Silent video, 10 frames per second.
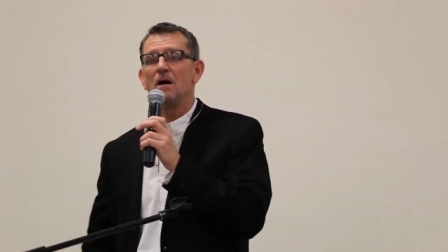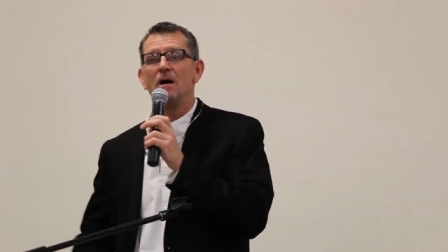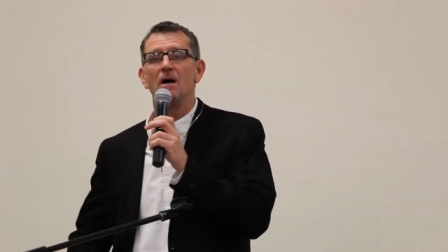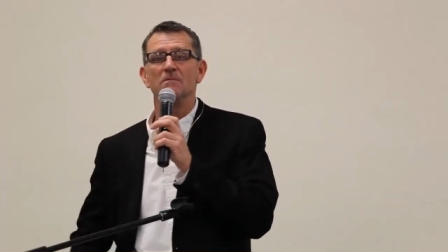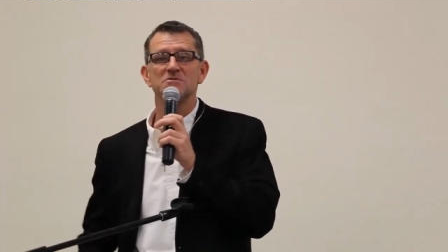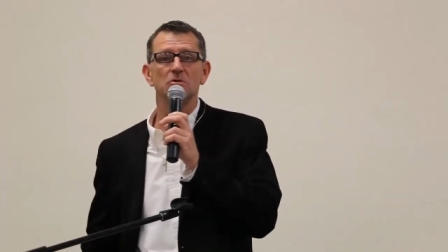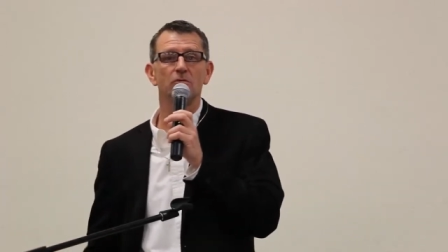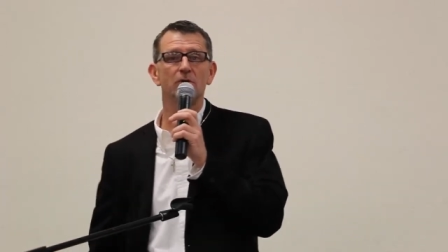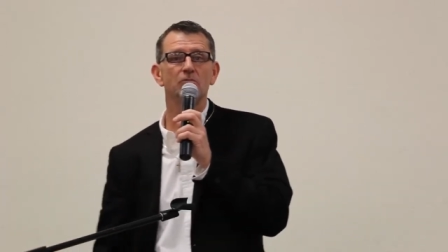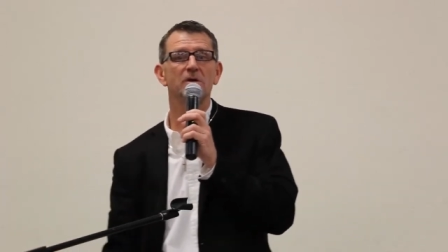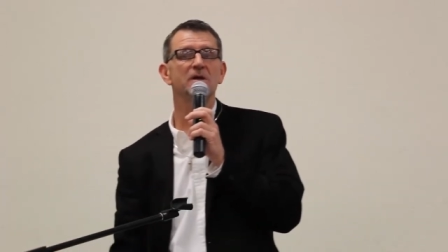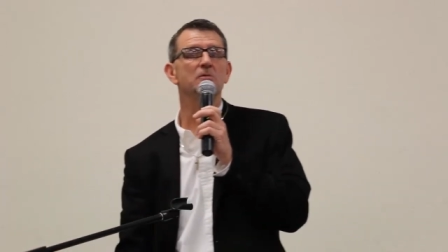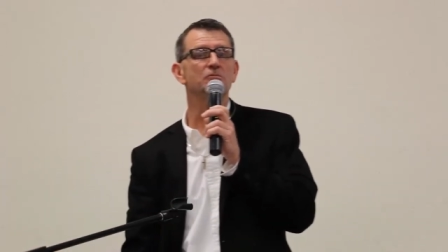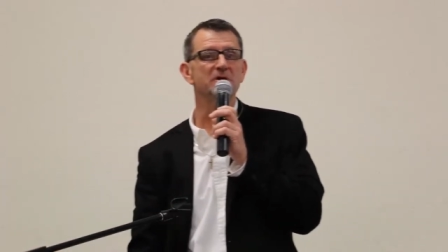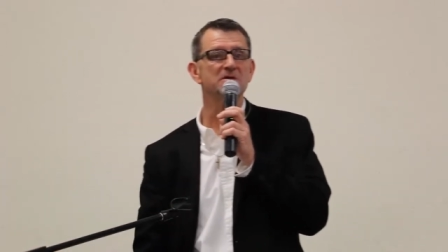Um, so we really
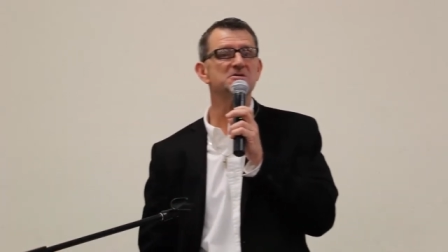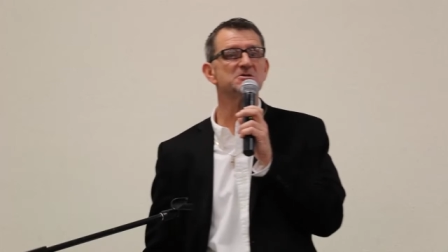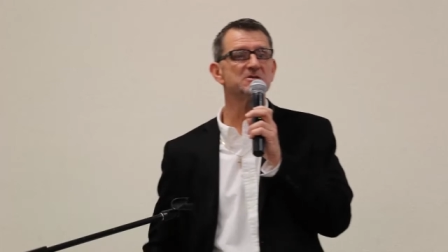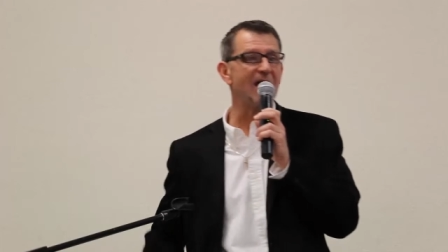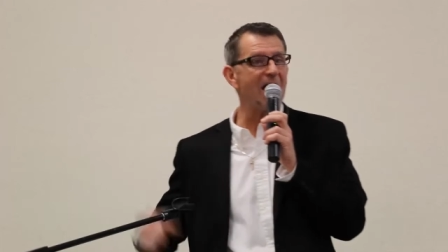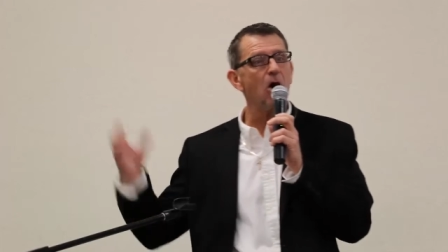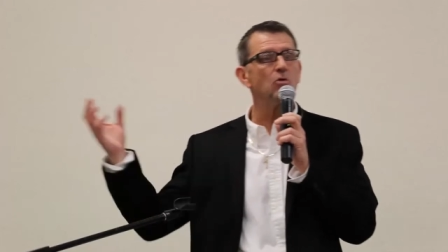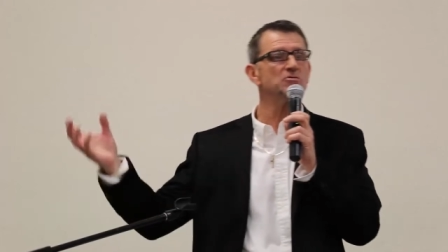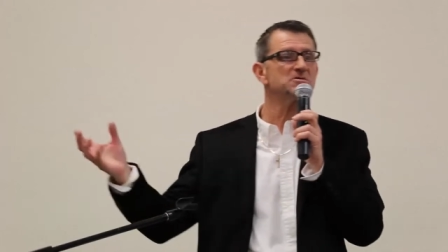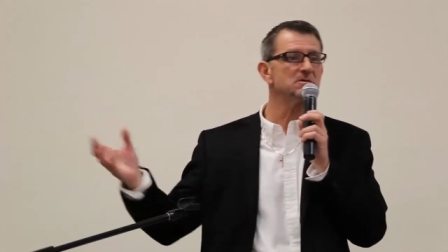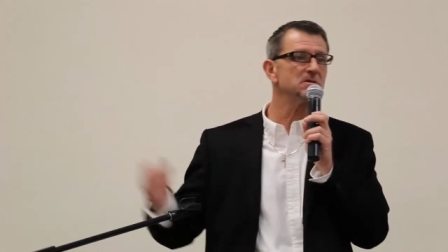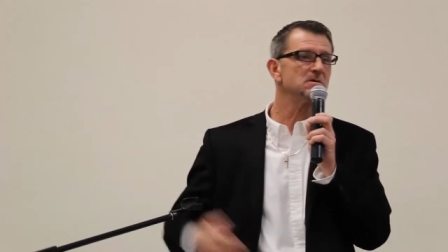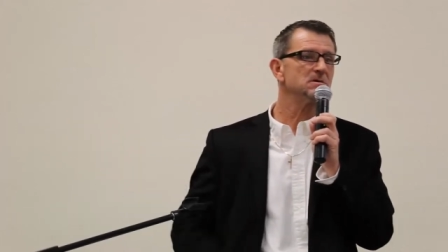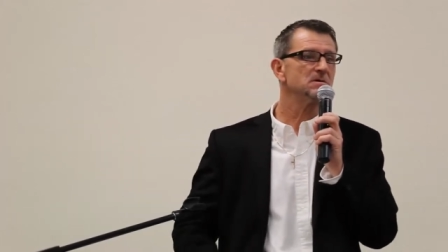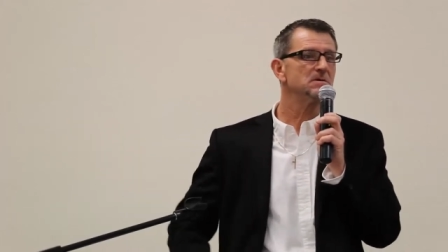reach out
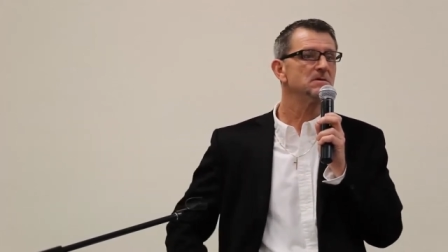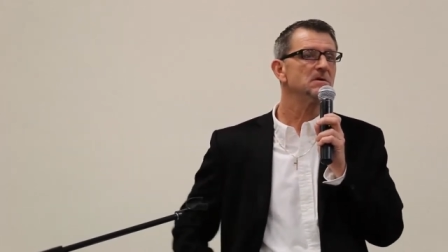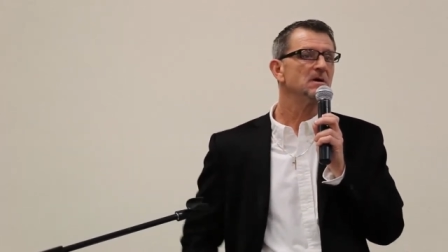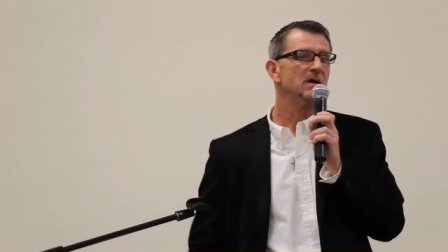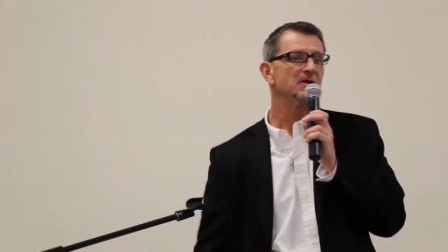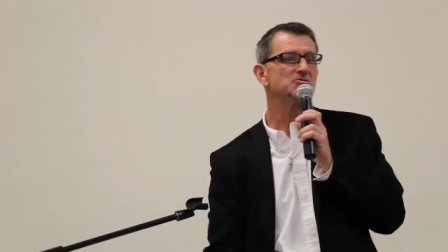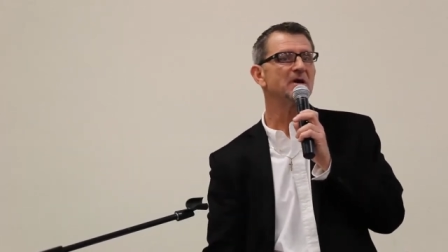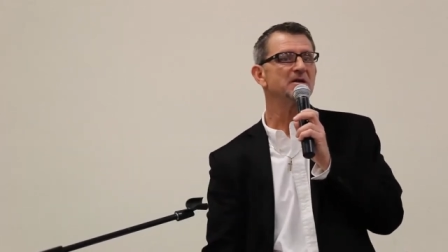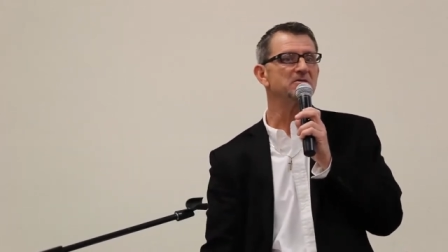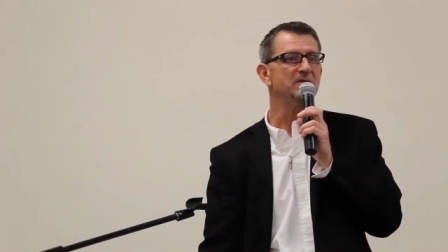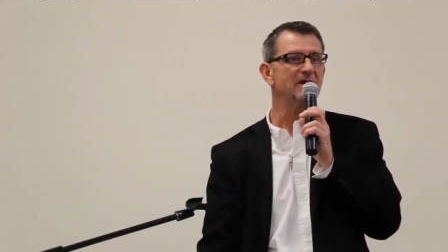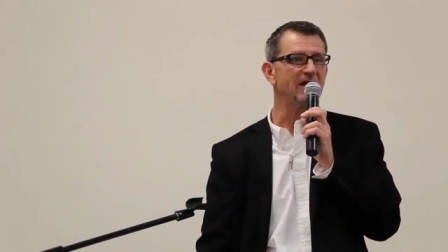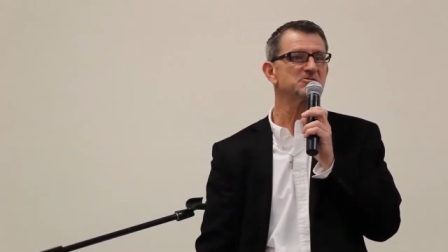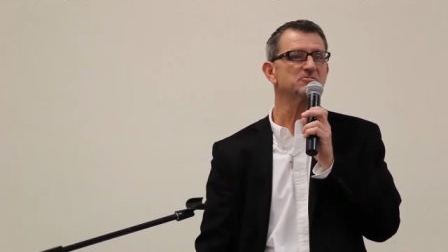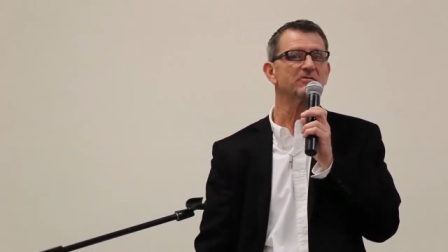and try to do the
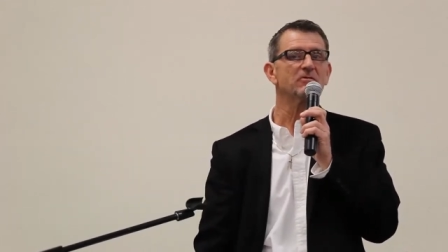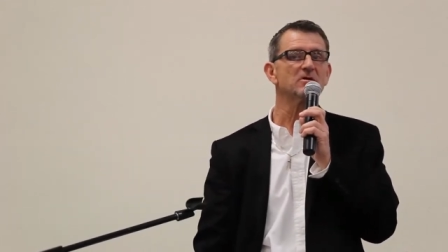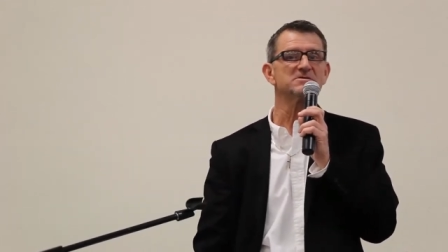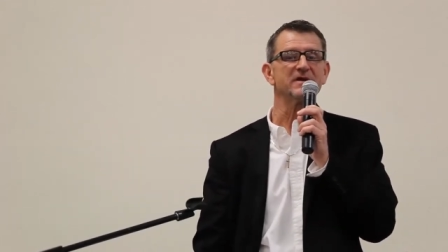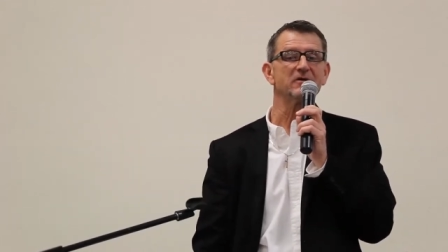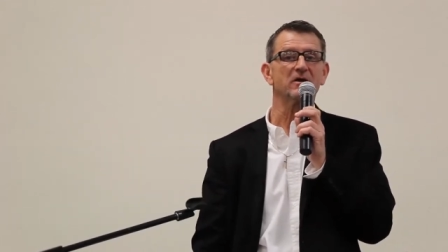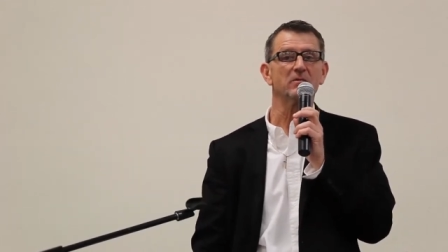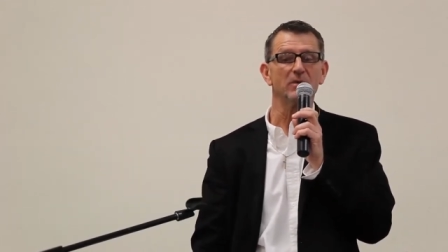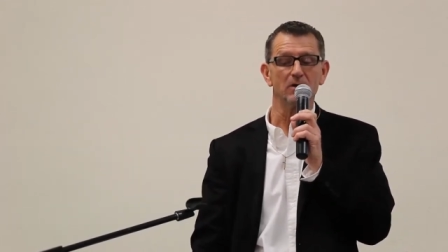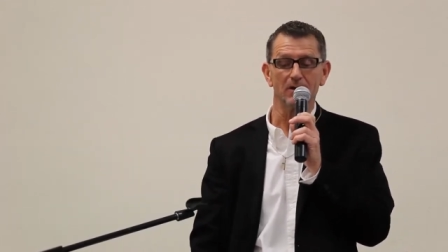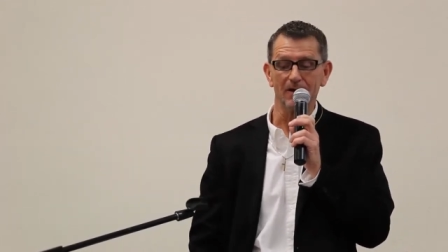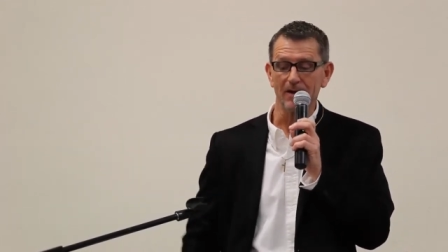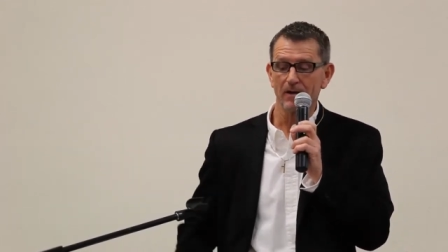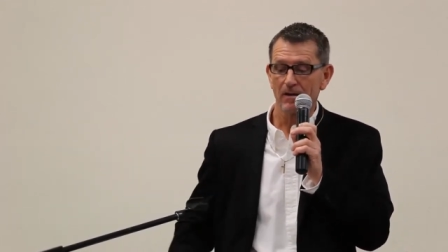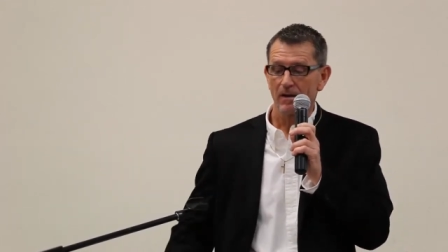extra for our senior
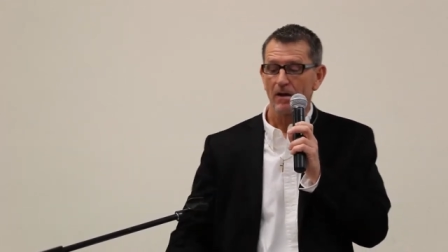community.